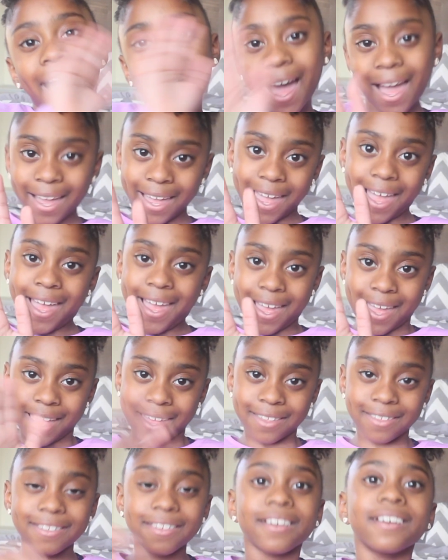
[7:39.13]
Hi
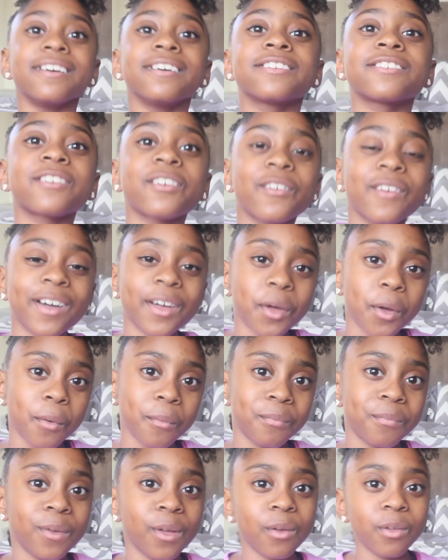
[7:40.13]
guys, so I
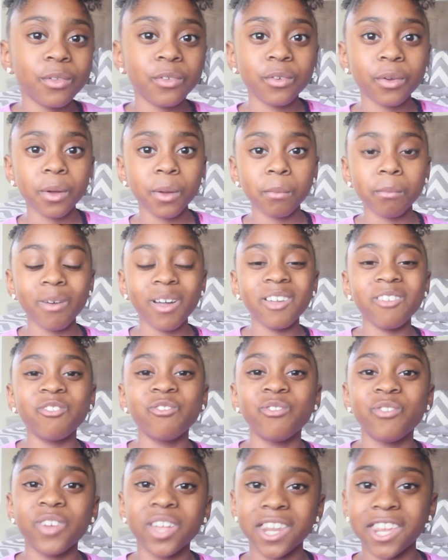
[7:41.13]
hope you enjoyed my
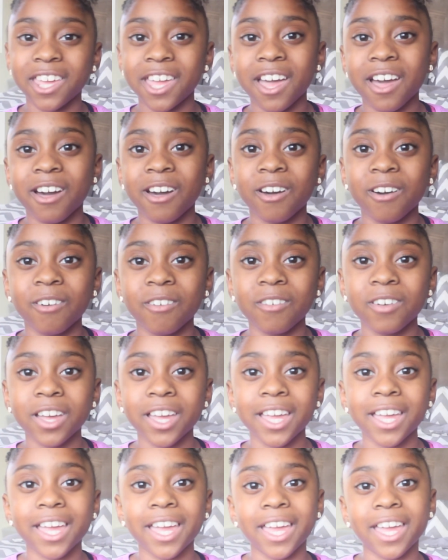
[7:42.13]
video,
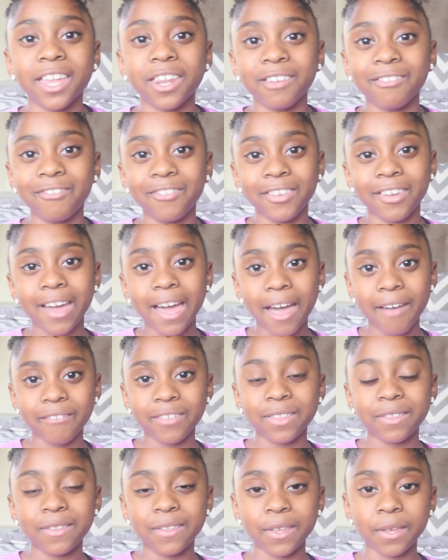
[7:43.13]
and if you
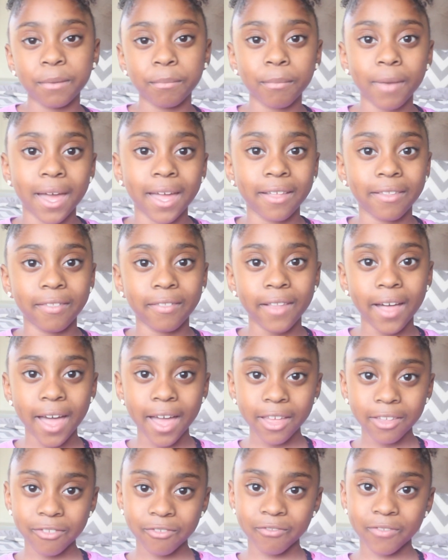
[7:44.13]
haven't seen my
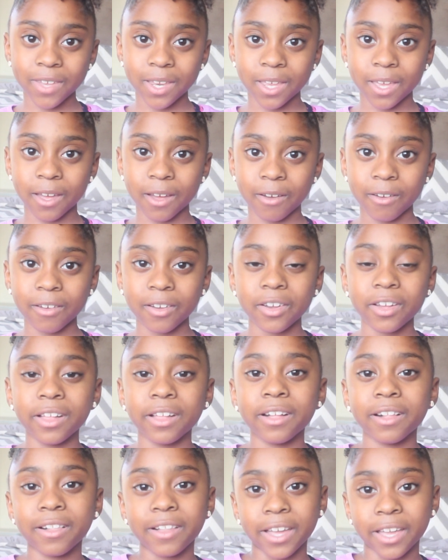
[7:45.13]
last video,
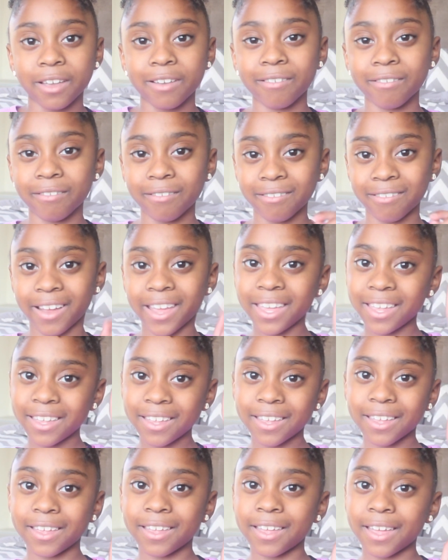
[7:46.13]
click right
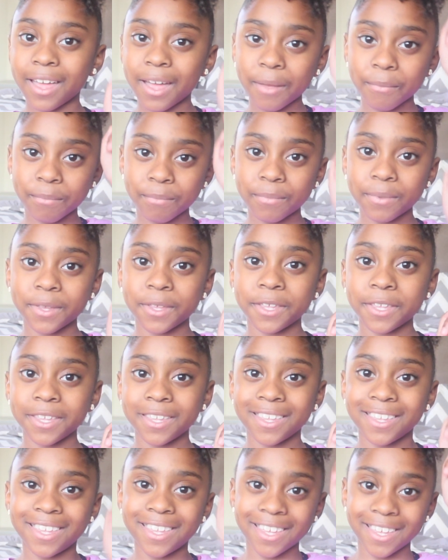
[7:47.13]
up
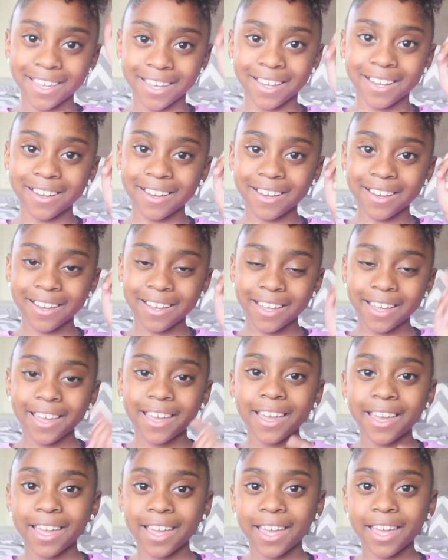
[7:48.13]
here.
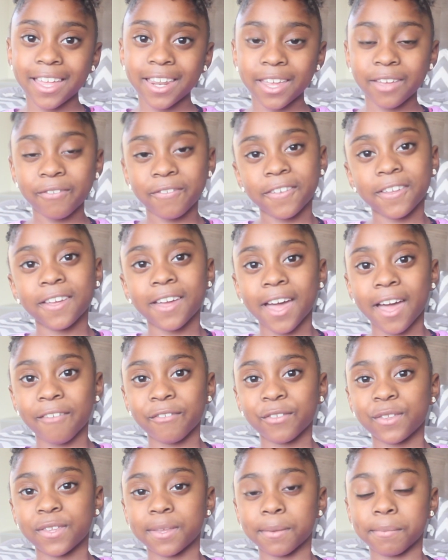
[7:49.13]
And if you
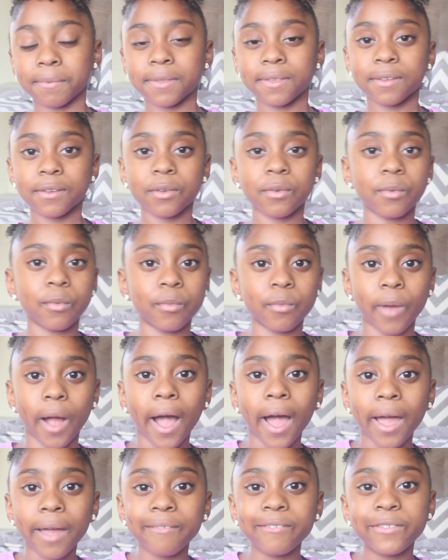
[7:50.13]
haven't
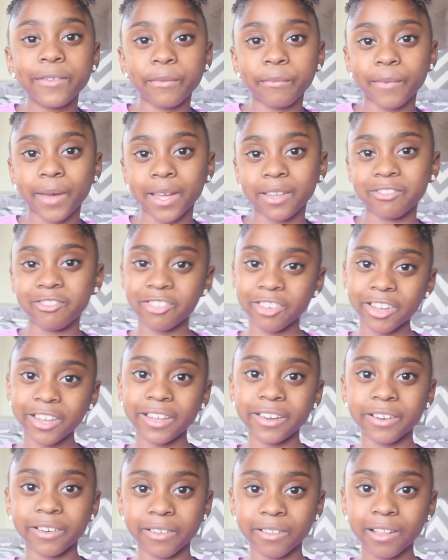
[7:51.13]
subscribed to my
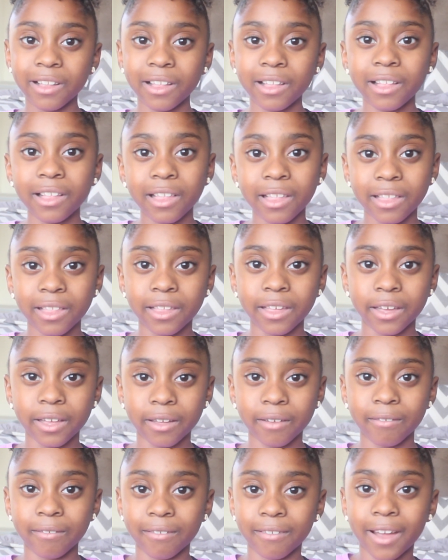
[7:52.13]
channel,
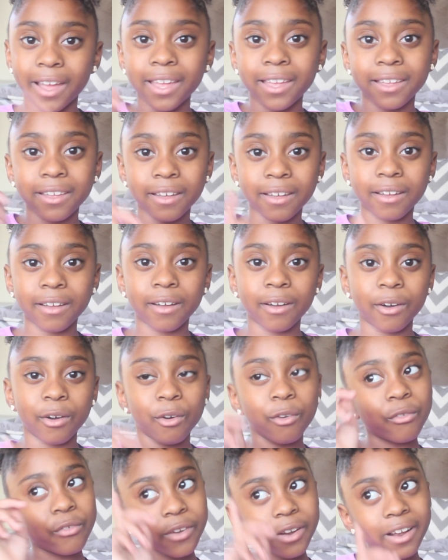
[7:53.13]
click right
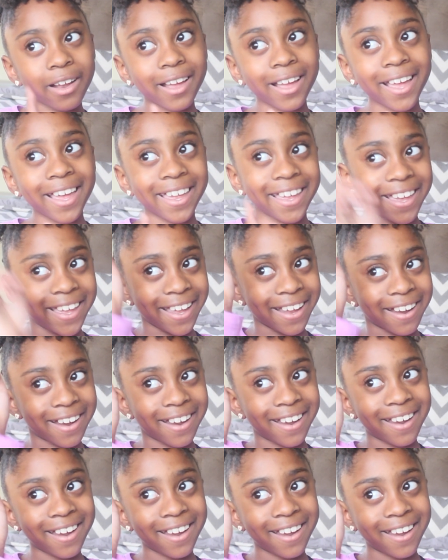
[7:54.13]
over here.